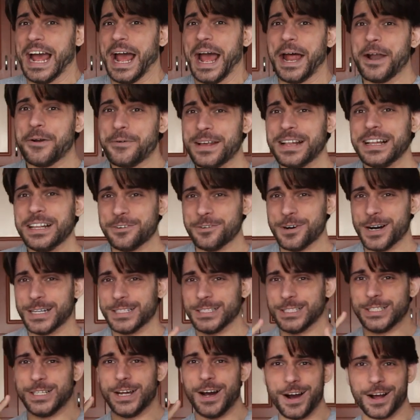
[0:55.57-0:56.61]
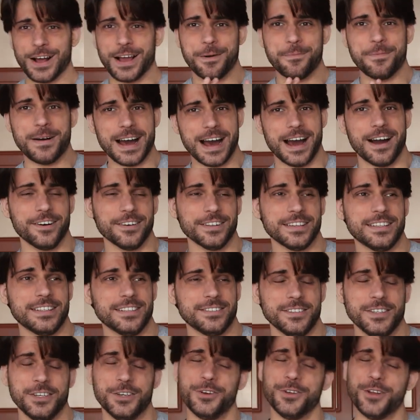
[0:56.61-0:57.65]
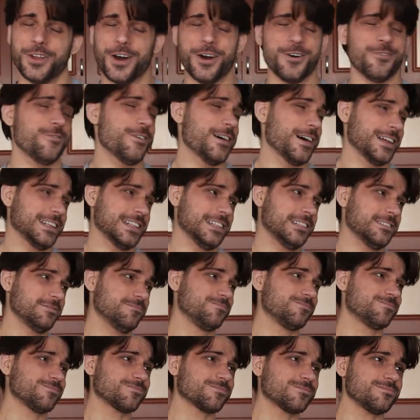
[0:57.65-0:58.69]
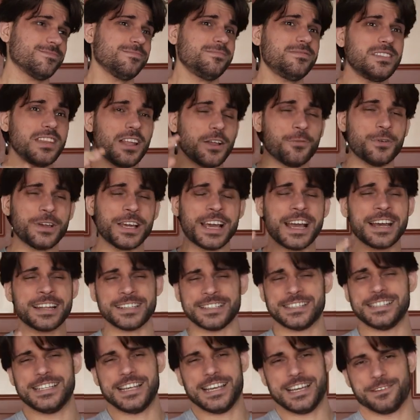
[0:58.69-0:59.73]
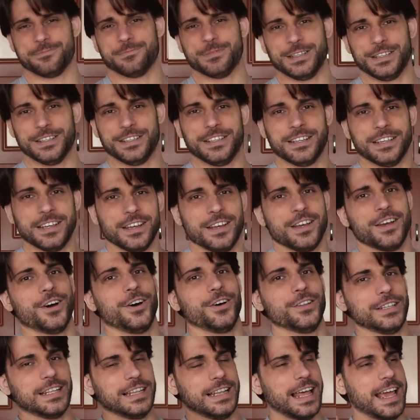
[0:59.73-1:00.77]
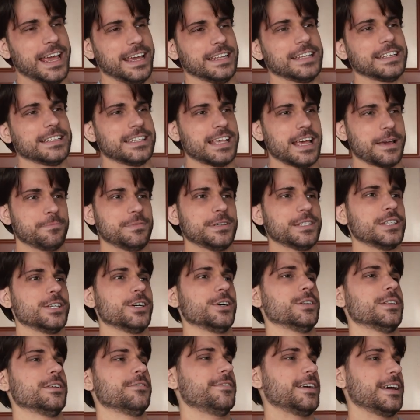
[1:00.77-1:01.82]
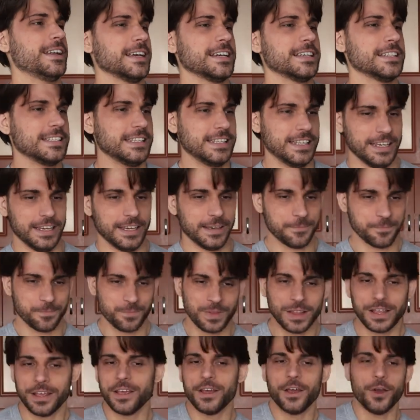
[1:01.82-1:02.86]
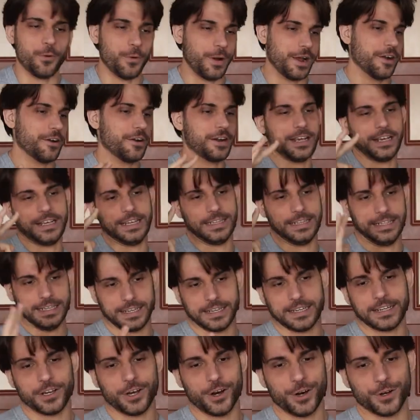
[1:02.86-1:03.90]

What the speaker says: I really want to talk about, you know what? We had a segment on the latest episode of NXT where Ilya